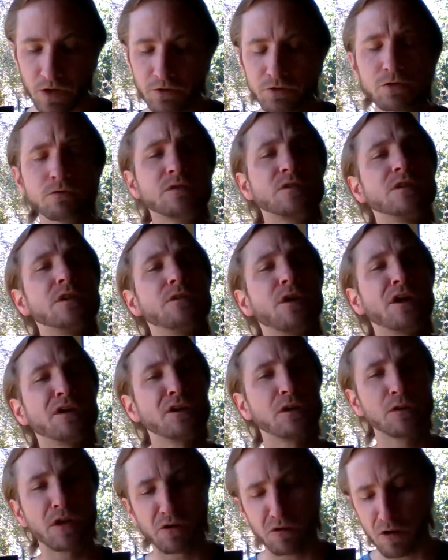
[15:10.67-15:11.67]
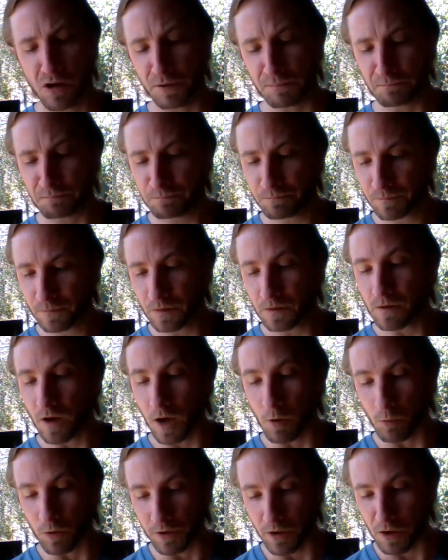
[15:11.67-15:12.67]
You see then, Glaucon,
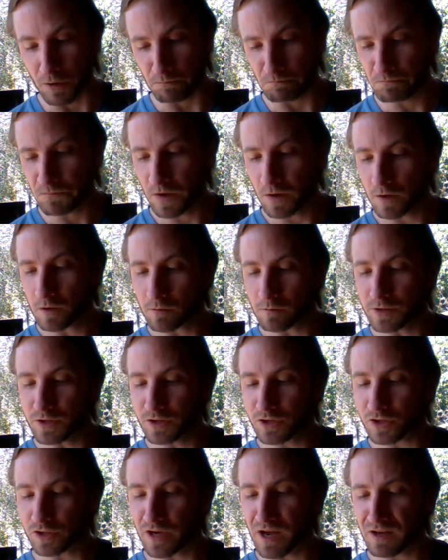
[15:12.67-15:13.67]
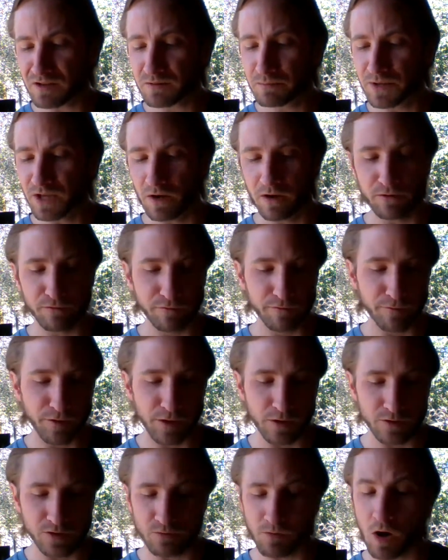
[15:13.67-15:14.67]
I went on, we shan't be
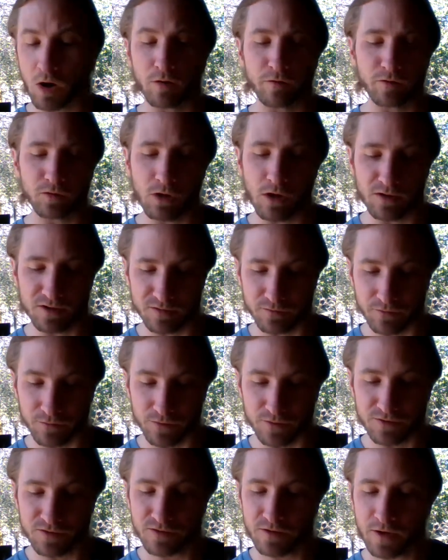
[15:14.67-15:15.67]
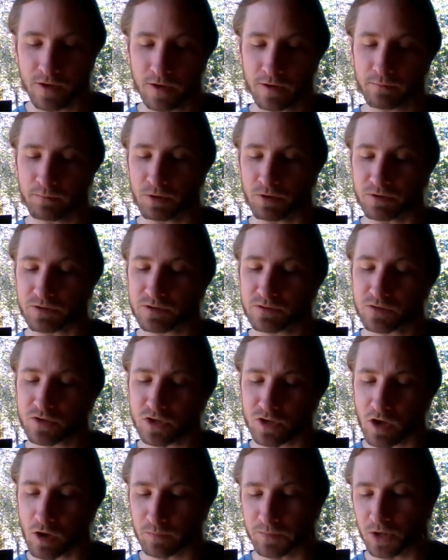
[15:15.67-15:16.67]
unfair to our philosophers, but
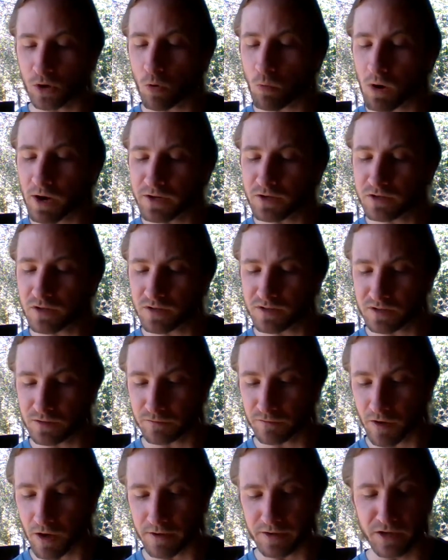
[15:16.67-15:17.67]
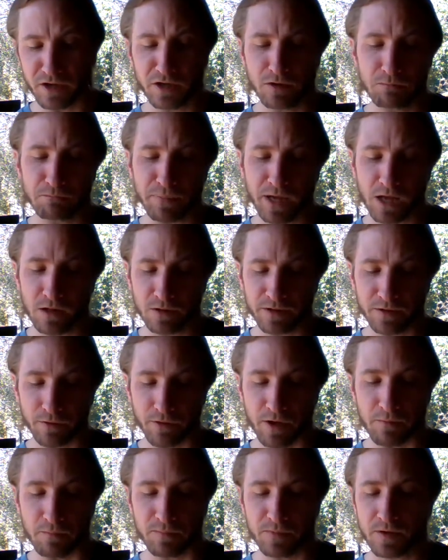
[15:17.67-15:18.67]
shall be quite justified in compelling
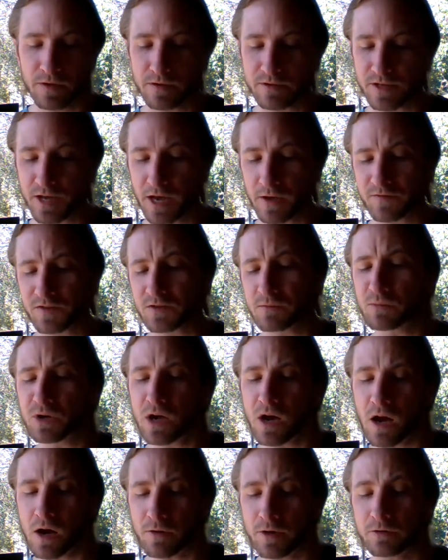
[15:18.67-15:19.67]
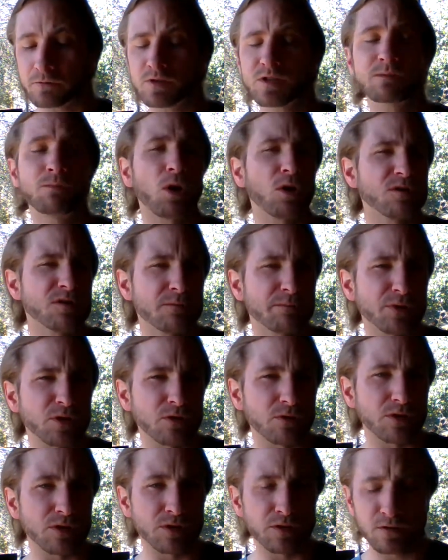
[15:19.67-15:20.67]
them to have some care and
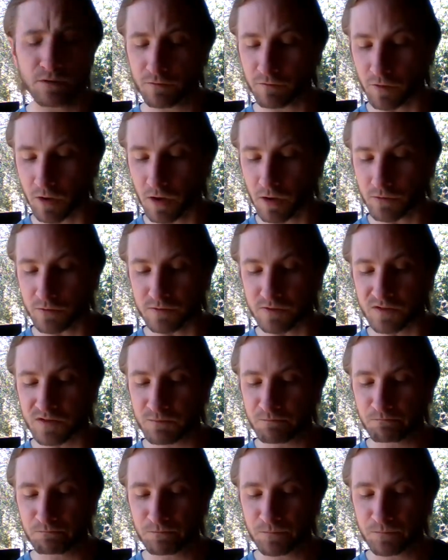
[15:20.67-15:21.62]
responsibility for others.